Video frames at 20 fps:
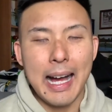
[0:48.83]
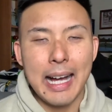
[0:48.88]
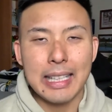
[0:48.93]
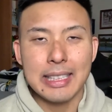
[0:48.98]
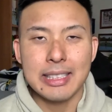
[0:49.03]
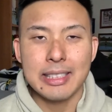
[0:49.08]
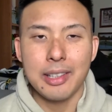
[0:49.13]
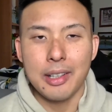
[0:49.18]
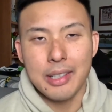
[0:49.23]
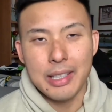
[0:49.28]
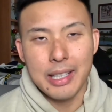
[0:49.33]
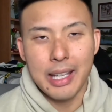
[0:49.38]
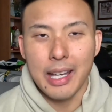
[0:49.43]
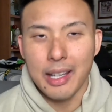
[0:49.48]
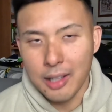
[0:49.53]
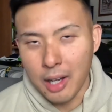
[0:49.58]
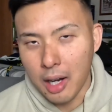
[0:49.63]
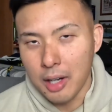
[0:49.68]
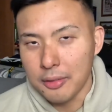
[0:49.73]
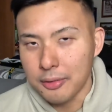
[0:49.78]
so yeah,
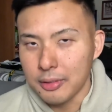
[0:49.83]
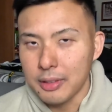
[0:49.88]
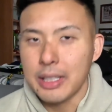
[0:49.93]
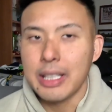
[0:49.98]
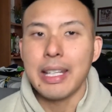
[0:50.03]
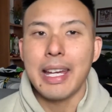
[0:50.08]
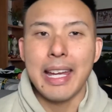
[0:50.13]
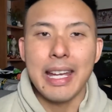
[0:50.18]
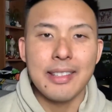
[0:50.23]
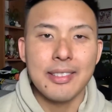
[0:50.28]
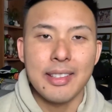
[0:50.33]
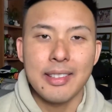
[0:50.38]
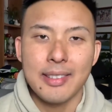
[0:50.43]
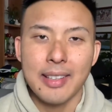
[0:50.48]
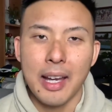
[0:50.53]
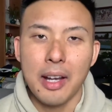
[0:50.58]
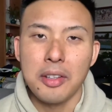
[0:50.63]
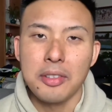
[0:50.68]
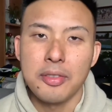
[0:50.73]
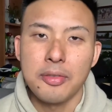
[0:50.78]
hopefully easy
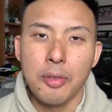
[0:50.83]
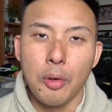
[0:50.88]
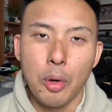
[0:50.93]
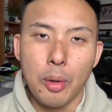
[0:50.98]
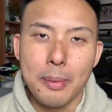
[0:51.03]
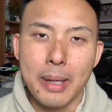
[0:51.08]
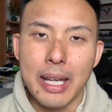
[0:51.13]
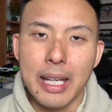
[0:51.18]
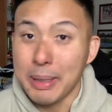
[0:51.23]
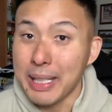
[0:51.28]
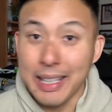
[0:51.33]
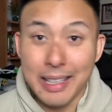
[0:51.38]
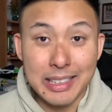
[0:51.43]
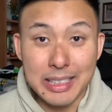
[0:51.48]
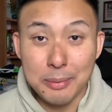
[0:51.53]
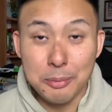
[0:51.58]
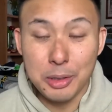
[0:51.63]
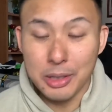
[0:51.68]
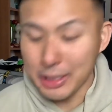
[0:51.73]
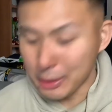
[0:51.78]
sales for me. But yeah, there's
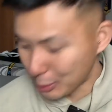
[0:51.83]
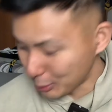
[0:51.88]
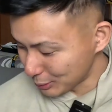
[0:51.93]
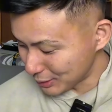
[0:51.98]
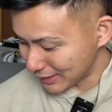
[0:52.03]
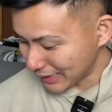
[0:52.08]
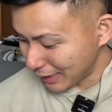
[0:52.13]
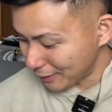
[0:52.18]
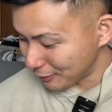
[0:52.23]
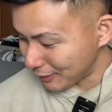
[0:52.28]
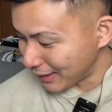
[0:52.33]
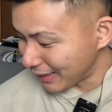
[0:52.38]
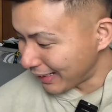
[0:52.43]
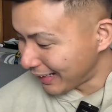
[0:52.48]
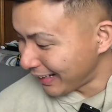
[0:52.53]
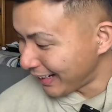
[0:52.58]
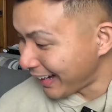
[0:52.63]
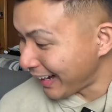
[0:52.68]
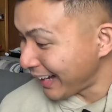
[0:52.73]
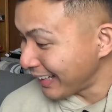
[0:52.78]
some really cool stuff here.
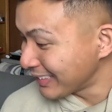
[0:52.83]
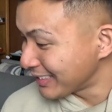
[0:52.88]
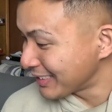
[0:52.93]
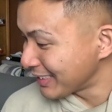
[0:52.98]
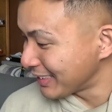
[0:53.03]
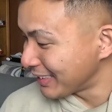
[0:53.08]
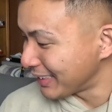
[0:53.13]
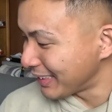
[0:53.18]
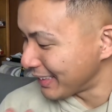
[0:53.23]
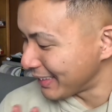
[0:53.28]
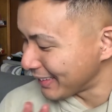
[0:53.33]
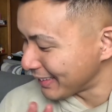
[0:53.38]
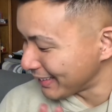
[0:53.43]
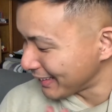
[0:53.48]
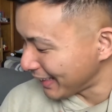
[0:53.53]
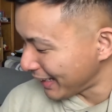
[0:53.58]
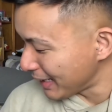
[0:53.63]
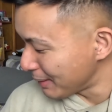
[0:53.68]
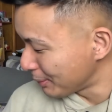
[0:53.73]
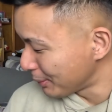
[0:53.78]
I had to
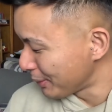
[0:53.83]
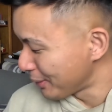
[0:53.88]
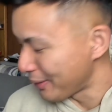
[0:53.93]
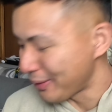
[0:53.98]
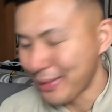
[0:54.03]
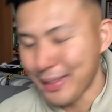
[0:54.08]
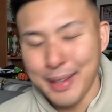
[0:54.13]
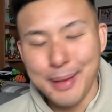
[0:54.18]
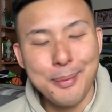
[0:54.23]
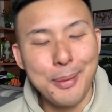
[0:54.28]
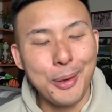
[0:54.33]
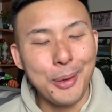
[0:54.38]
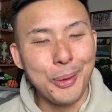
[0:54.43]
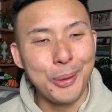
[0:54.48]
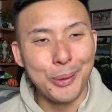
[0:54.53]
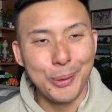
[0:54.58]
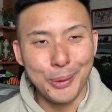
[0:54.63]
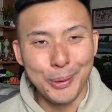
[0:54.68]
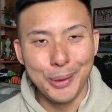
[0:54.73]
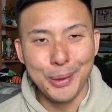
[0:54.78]
label them
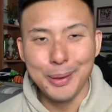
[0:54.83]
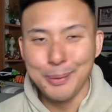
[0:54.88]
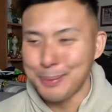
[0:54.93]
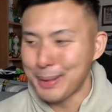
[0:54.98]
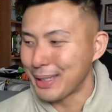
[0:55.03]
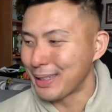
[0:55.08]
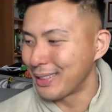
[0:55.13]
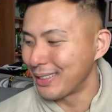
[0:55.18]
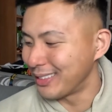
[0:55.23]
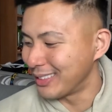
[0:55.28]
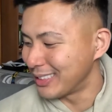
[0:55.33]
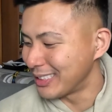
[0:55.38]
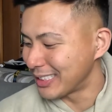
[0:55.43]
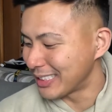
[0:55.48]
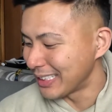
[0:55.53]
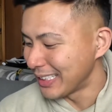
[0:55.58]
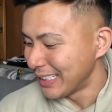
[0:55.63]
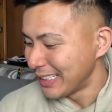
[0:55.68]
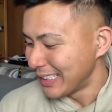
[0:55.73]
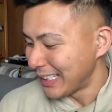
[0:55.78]
all
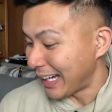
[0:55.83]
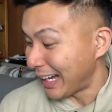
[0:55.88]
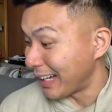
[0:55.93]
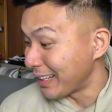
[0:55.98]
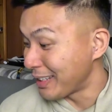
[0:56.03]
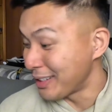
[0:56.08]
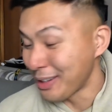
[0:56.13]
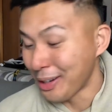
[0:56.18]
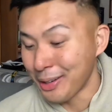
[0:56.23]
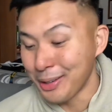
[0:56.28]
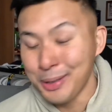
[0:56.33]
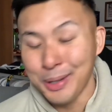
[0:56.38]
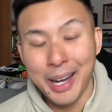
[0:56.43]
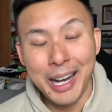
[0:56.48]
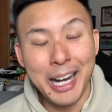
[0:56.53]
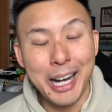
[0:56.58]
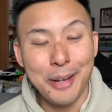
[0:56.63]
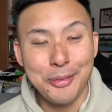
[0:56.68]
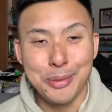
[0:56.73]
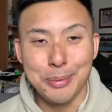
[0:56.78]
because I didn't know who
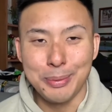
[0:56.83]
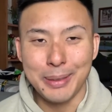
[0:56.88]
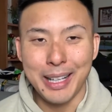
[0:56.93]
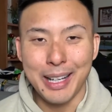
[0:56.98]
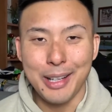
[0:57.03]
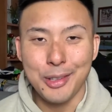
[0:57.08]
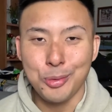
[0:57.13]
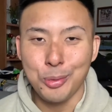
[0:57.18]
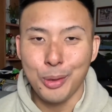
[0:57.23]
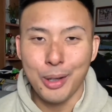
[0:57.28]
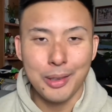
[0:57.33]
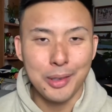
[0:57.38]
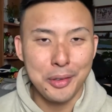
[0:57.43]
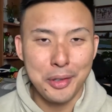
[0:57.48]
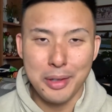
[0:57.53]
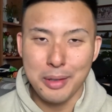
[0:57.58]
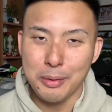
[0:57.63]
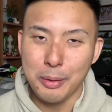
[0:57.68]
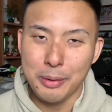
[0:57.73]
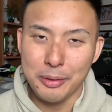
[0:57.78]
half the players were. A lot
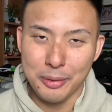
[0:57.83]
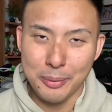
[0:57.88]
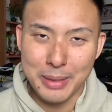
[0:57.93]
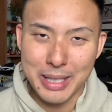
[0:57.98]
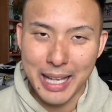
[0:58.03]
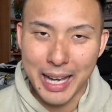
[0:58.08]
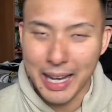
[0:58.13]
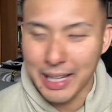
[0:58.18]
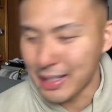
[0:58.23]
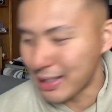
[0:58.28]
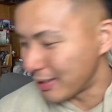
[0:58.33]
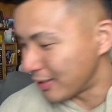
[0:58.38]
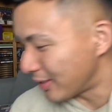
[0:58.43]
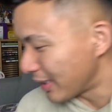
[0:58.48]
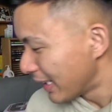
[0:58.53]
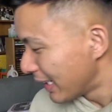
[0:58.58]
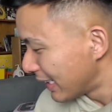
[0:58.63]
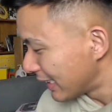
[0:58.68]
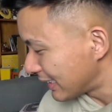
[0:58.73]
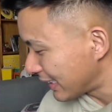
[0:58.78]
of them were from the 80s
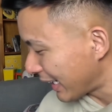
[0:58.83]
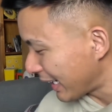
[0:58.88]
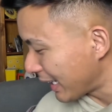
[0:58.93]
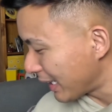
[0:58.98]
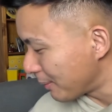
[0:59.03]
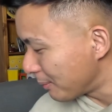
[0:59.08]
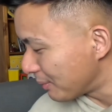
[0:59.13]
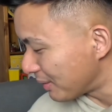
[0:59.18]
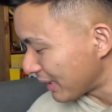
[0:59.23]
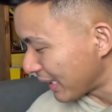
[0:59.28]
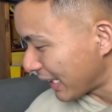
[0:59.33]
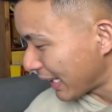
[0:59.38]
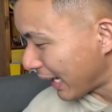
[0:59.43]
teams